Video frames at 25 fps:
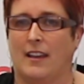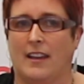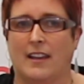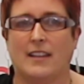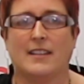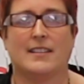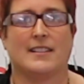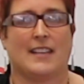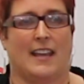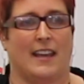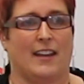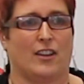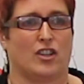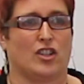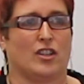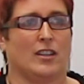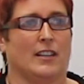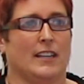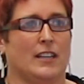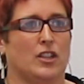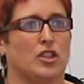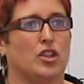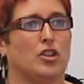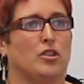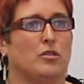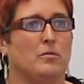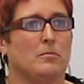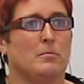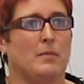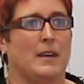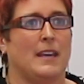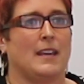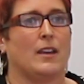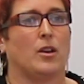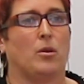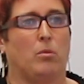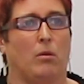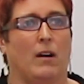is actually, to
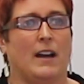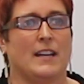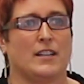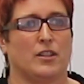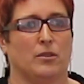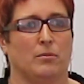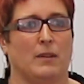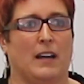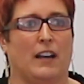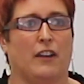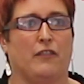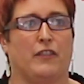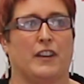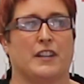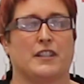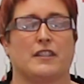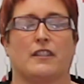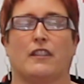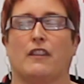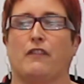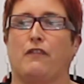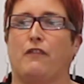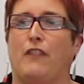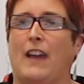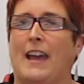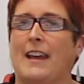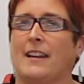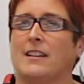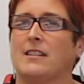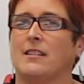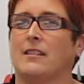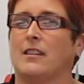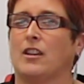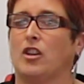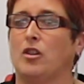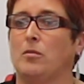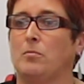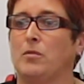me, quite irrelevant. The fact
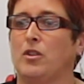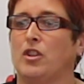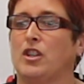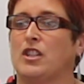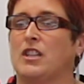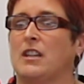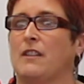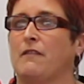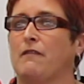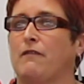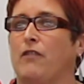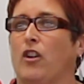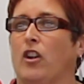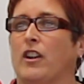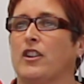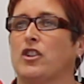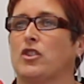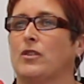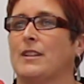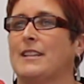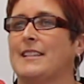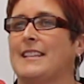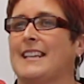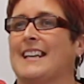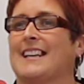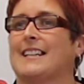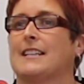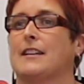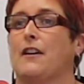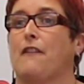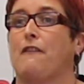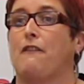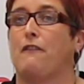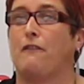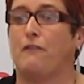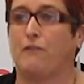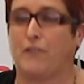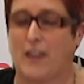that the community and voluntary
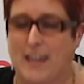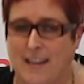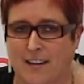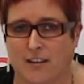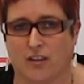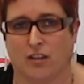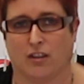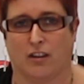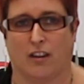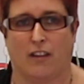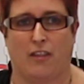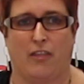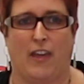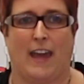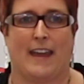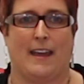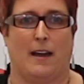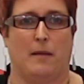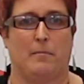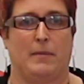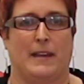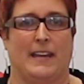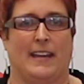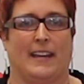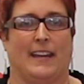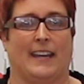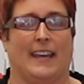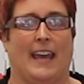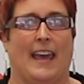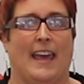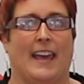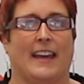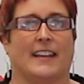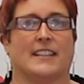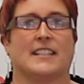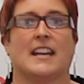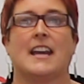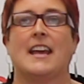sector feel they are being
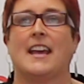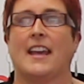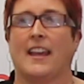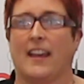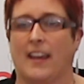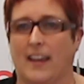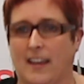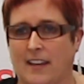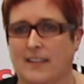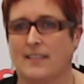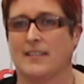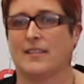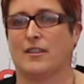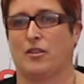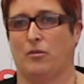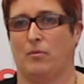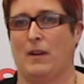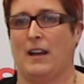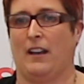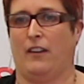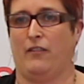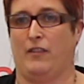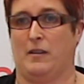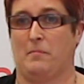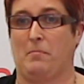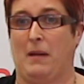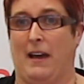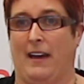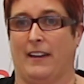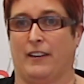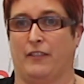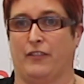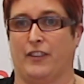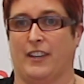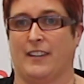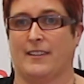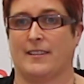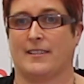gagged is the relevant
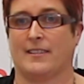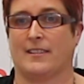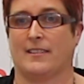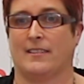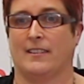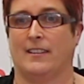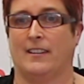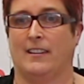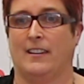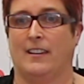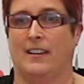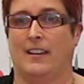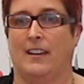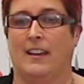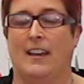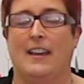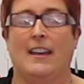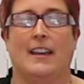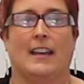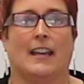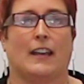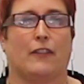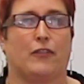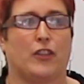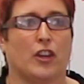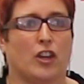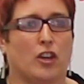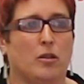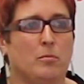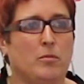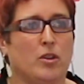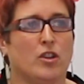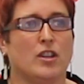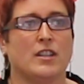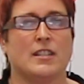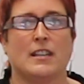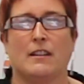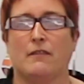part of this. If the
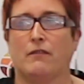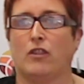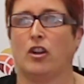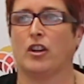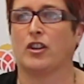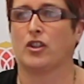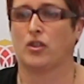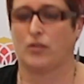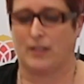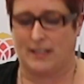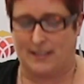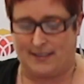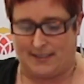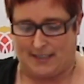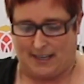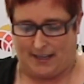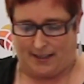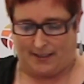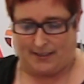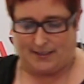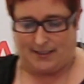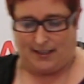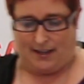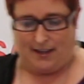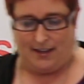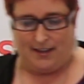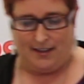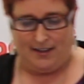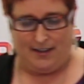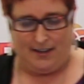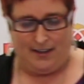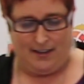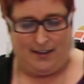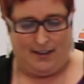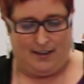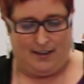community and voluntary sector,